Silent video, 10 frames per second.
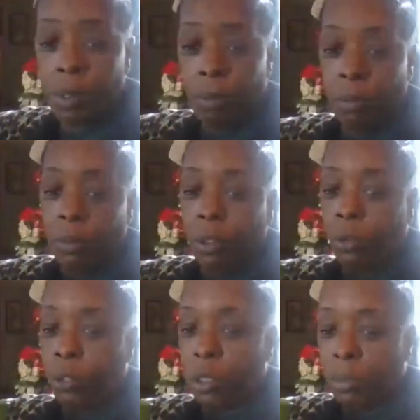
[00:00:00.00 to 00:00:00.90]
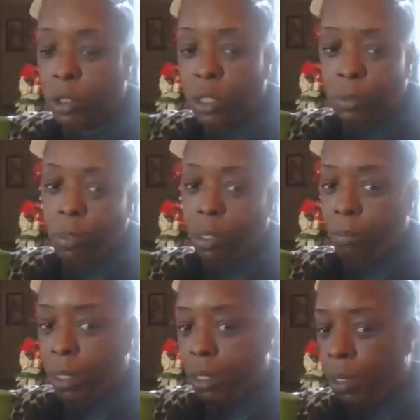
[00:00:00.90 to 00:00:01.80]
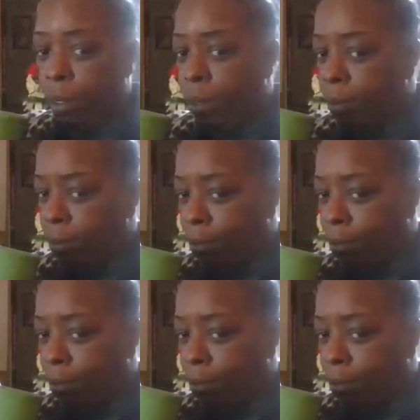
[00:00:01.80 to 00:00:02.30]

some Christmas cheeseburger money, honey.